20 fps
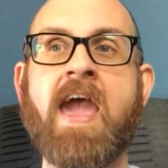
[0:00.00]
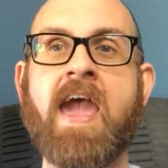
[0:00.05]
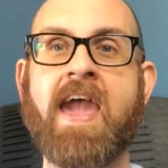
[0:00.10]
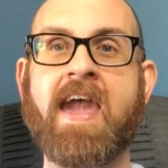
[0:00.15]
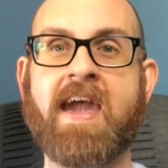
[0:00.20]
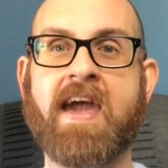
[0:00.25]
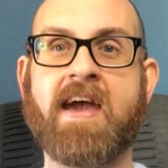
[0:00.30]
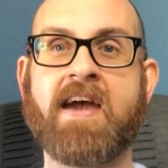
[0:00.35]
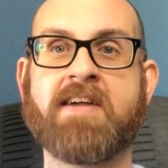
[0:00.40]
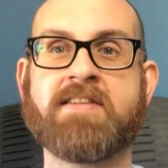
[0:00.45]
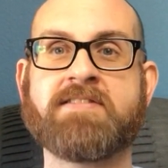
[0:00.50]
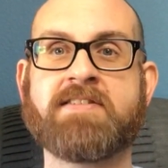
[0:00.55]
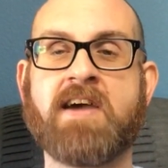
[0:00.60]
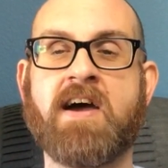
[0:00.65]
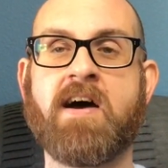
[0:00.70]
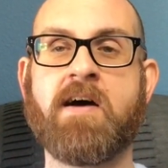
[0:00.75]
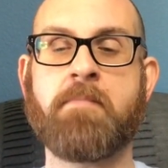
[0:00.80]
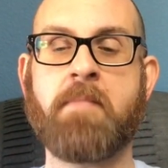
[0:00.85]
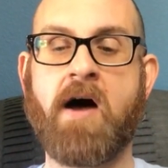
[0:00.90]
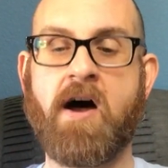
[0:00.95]
And
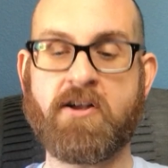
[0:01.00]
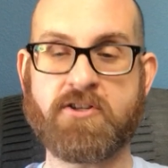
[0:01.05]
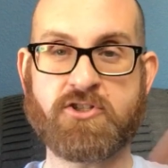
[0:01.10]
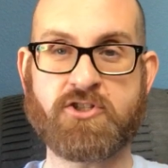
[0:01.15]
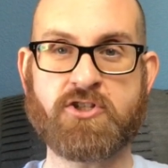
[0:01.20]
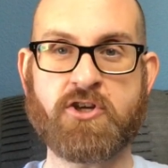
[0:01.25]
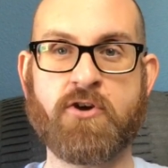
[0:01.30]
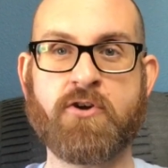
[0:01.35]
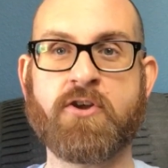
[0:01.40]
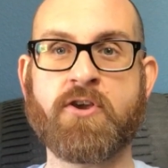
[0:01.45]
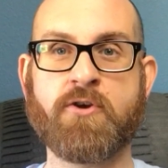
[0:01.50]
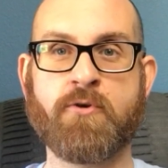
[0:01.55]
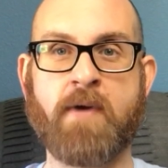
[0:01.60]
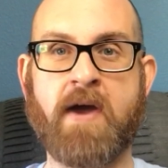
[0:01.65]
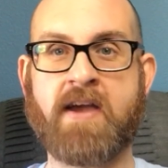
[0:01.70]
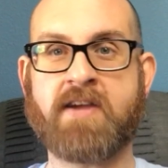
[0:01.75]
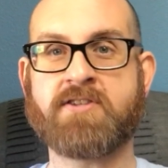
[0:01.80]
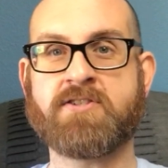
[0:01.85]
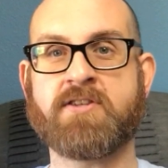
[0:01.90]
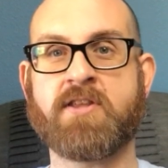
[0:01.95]
I'll show you
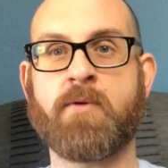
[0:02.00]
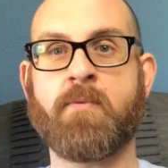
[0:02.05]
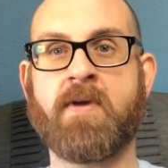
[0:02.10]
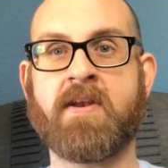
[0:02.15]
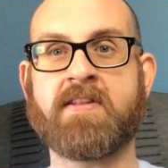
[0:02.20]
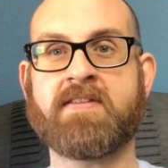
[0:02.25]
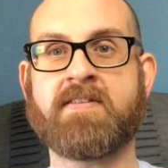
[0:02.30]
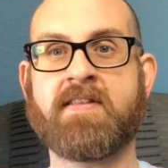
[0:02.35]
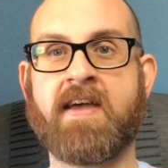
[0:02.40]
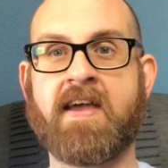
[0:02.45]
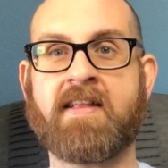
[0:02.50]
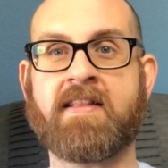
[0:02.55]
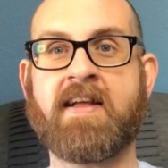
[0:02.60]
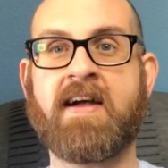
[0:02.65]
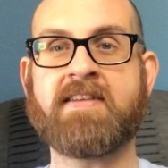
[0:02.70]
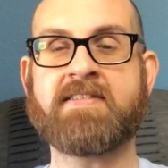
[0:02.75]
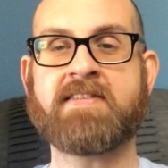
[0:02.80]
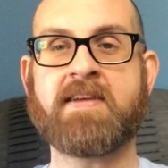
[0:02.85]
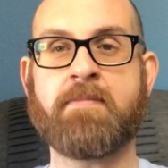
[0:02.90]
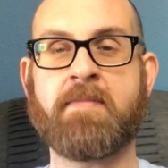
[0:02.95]
actually what it's like.
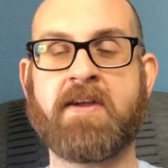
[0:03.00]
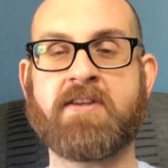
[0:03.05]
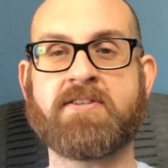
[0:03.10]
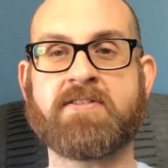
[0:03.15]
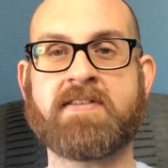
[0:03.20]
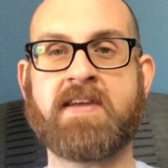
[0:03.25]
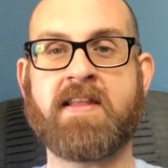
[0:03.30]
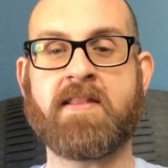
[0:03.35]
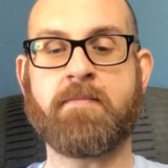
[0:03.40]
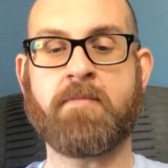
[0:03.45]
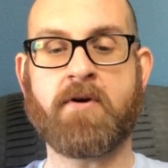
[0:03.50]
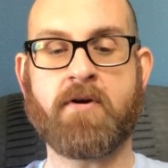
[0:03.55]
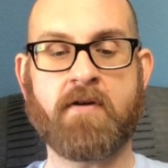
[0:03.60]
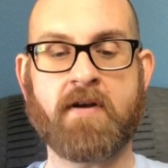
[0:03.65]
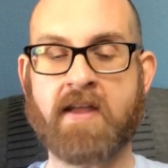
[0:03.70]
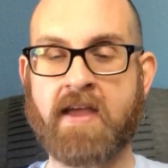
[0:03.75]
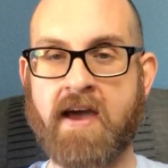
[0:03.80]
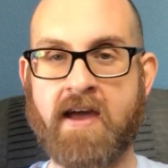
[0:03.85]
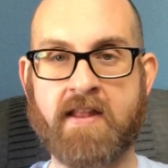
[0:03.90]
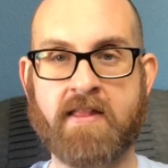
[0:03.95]
Last time I just had them
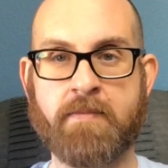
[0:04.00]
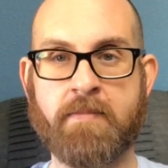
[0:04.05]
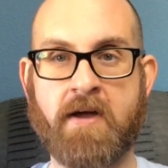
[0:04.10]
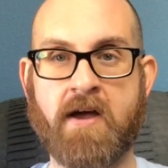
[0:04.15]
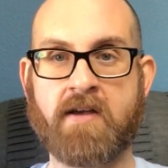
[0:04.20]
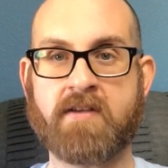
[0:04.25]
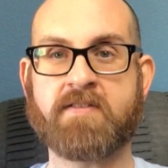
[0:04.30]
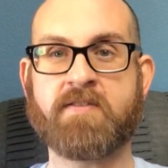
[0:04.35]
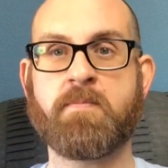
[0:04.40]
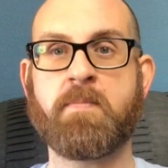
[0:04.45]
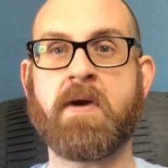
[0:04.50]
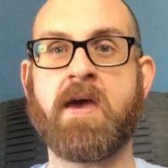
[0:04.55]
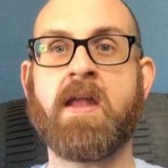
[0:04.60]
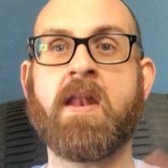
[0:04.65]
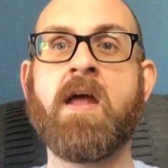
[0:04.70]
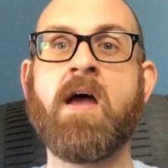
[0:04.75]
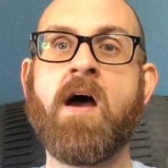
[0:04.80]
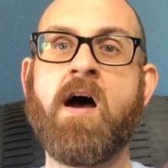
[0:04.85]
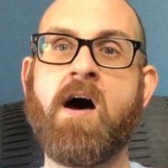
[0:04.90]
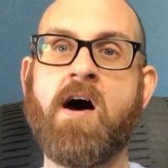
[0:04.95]
already out of the box,
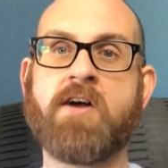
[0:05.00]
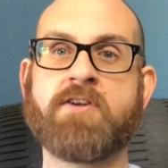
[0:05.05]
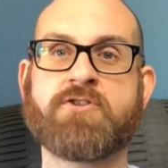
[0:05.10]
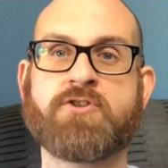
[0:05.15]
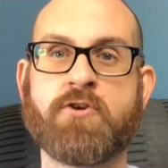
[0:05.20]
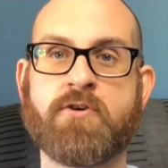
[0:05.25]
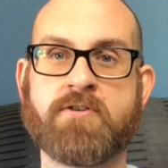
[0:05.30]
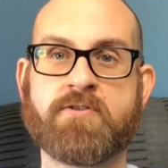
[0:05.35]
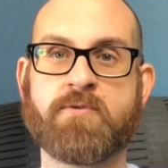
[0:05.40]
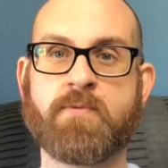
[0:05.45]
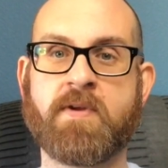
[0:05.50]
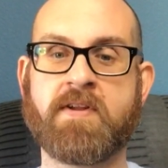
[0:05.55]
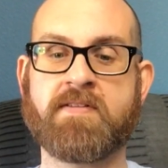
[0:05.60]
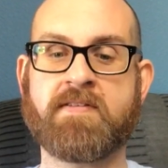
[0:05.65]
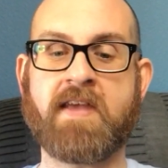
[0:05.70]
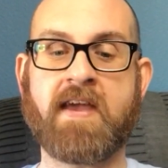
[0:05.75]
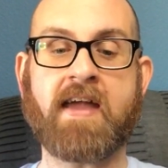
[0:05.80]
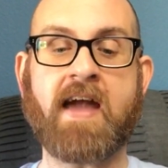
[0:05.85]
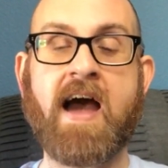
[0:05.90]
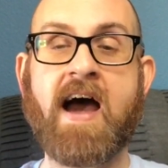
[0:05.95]
but I'll show it's what
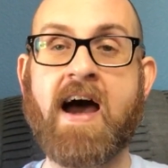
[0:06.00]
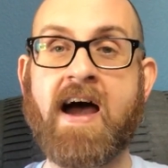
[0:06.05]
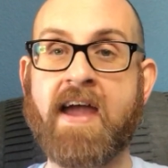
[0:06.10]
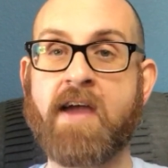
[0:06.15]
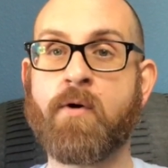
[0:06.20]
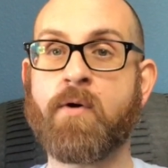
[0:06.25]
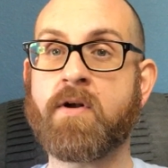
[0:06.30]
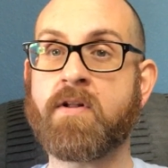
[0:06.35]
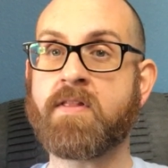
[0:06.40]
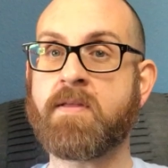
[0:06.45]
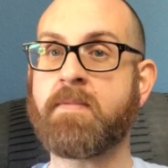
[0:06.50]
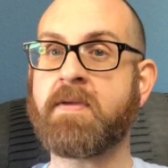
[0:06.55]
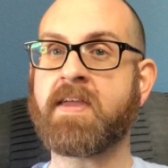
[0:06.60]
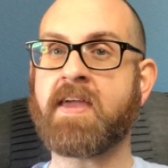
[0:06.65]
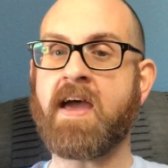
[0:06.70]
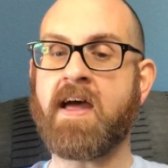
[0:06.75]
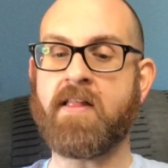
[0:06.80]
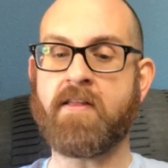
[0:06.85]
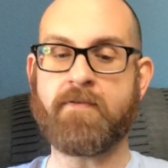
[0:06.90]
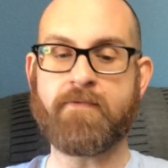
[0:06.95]
it's like. I ordered them in
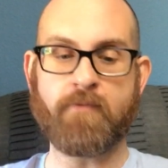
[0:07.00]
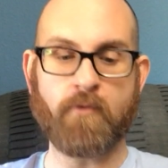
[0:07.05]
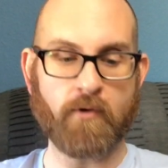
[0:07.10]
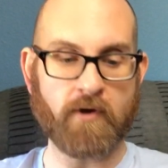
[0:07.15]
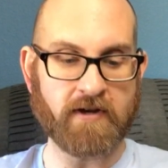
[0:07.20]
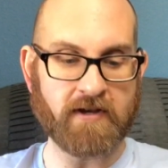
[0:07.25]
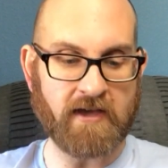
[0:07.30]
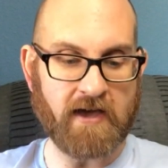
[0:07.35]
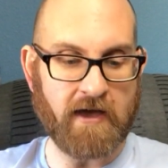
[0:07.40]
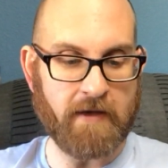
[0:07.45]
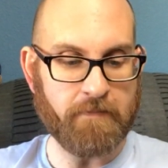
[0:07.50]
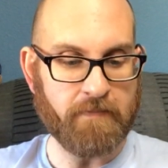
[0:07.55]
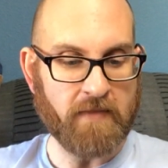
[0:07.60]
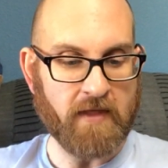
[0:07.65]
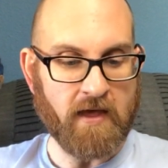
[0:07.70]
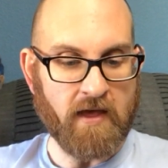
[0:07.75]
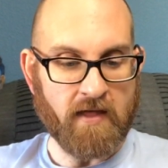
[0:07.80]
California.